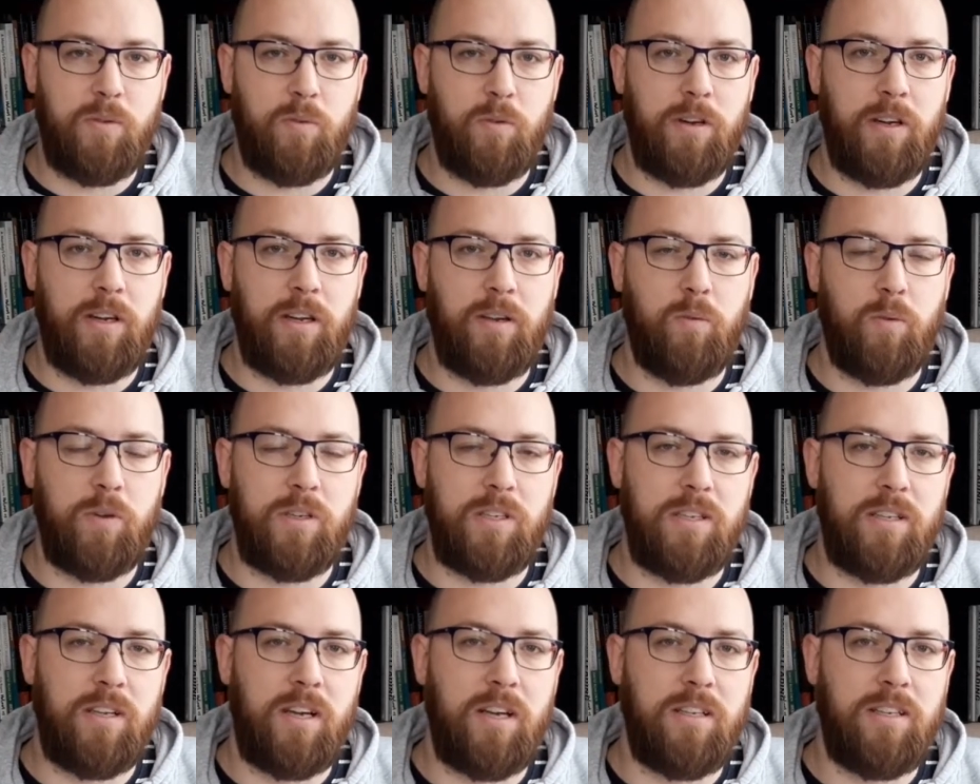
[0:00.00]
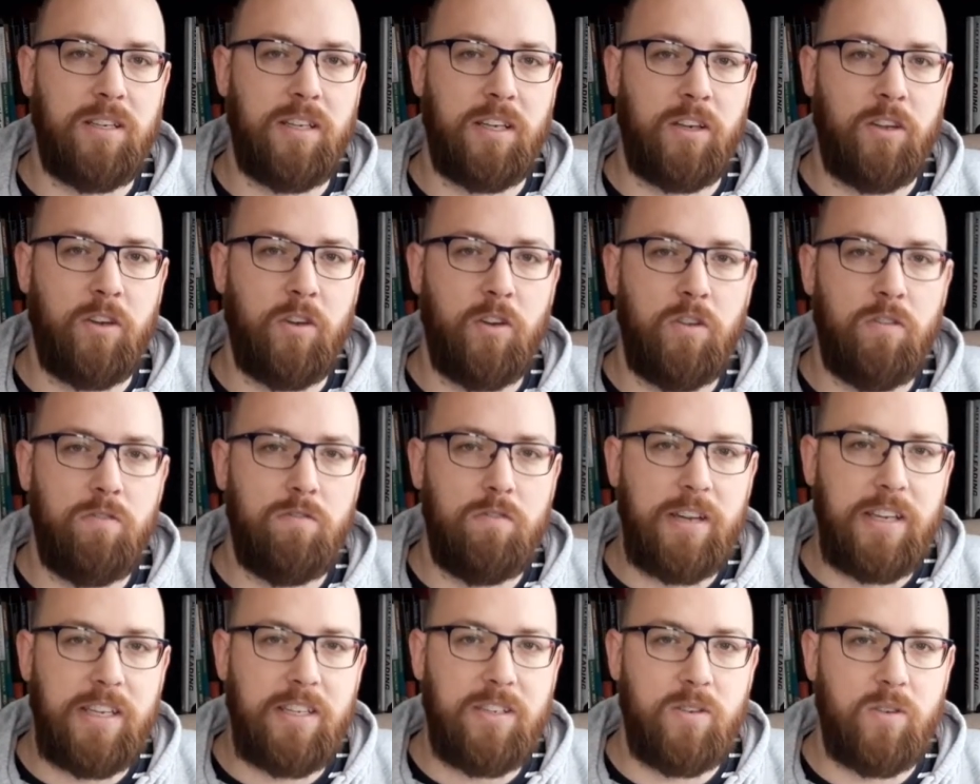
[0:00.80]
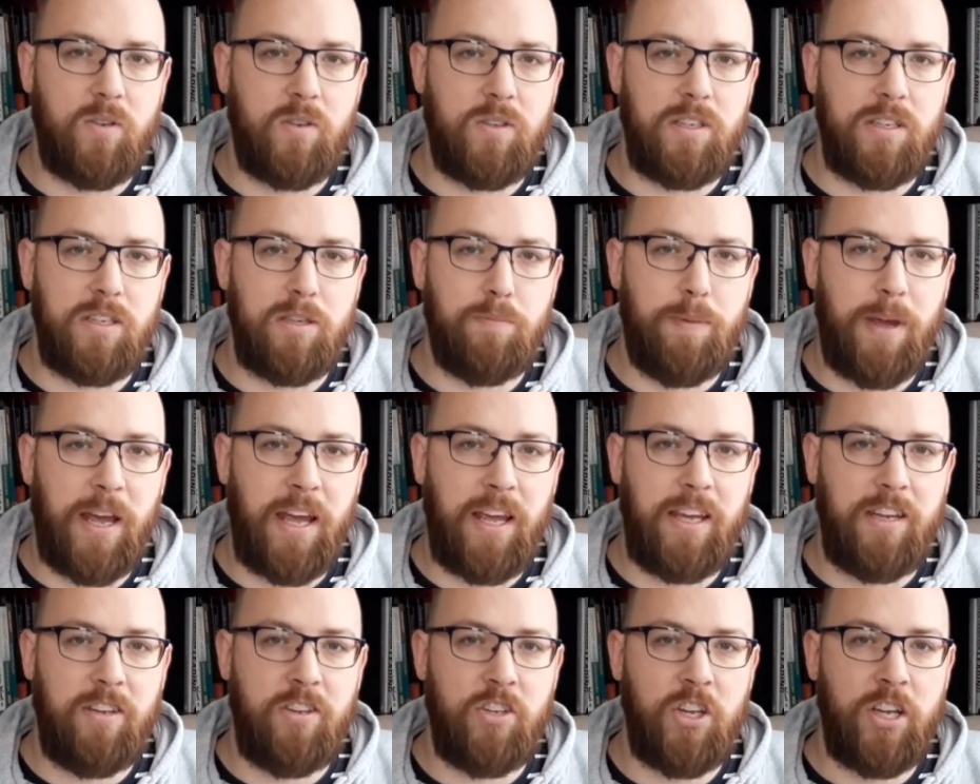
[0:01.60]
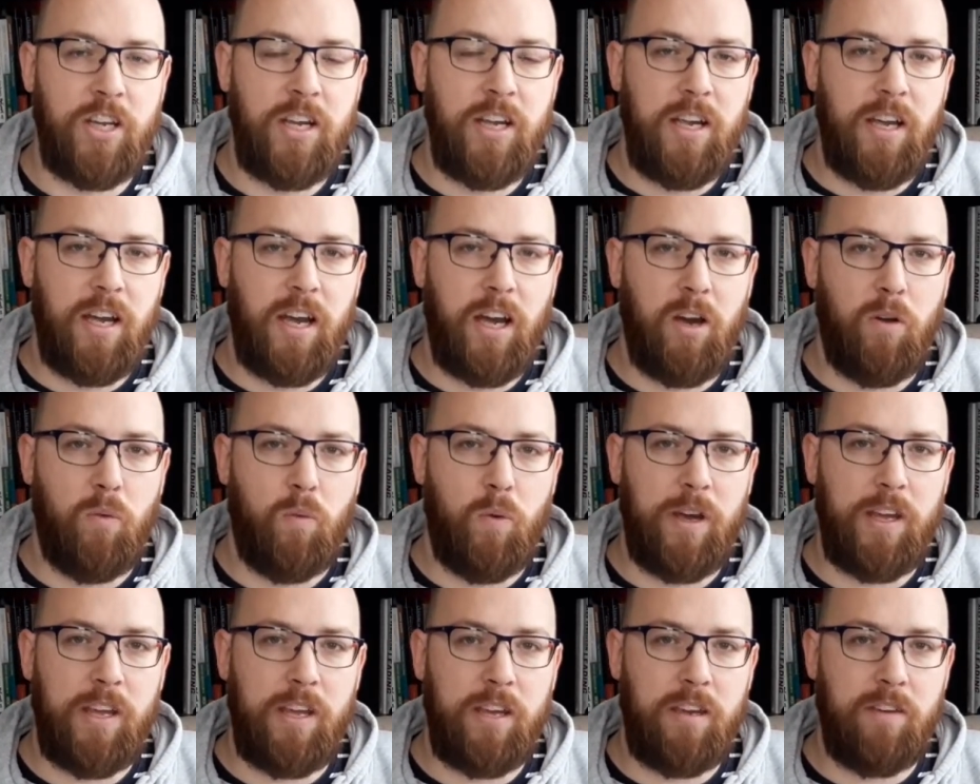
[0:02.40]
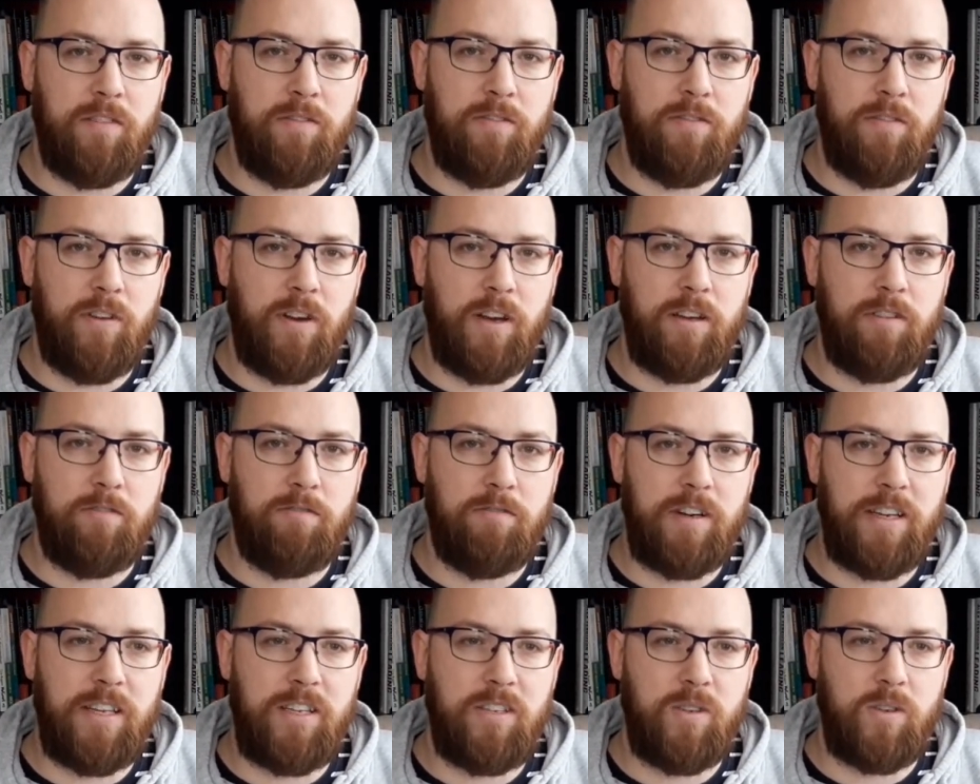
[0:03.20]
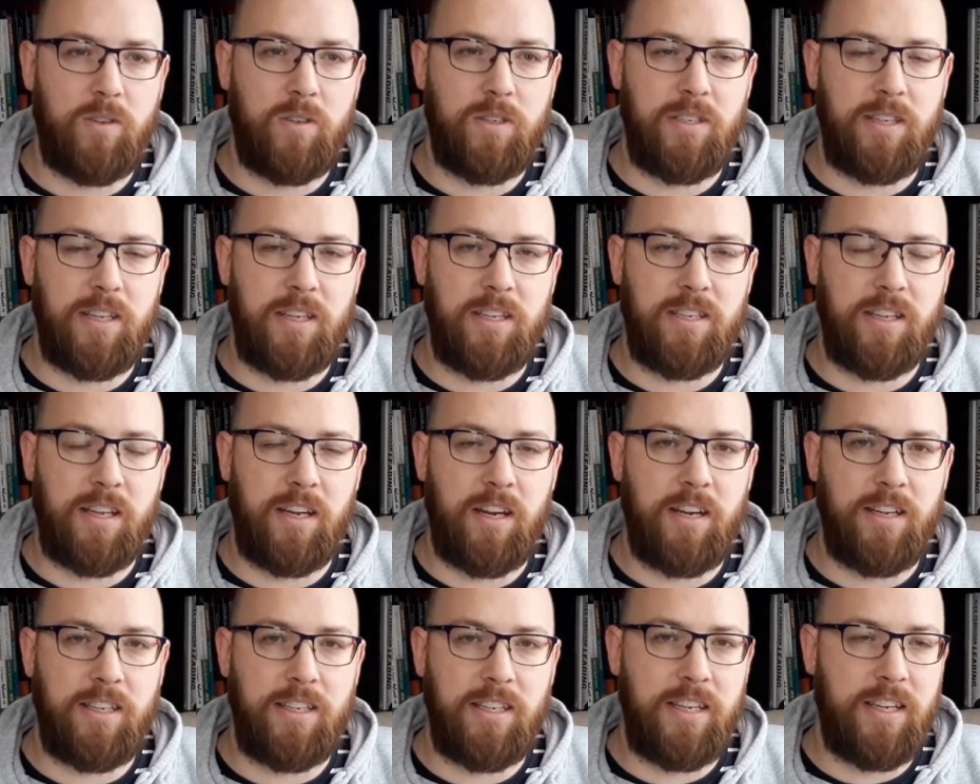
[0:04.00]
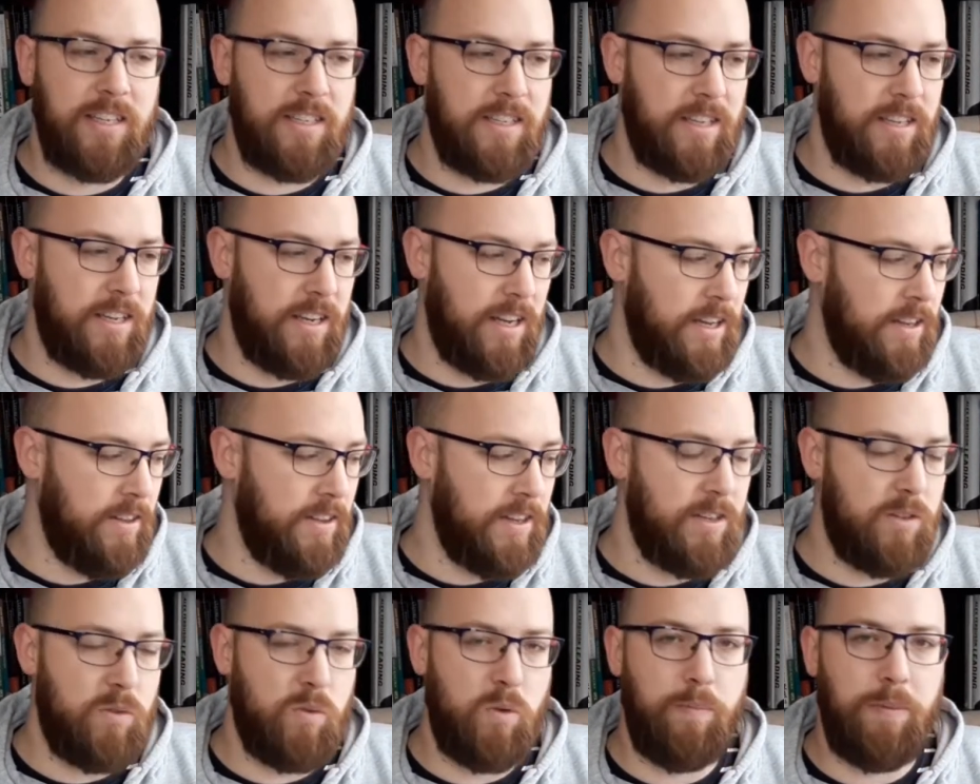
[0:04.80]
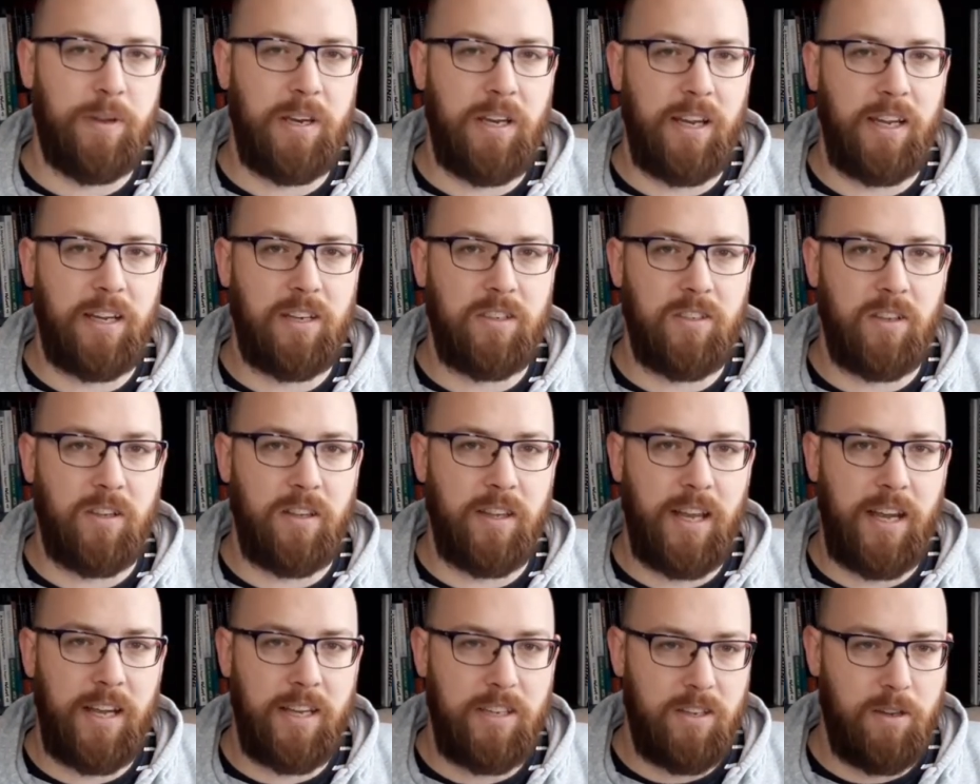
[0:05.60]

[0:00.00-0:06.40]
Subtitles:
We're starting a new resources page where you can find resources and ideas, and this will be linked on there.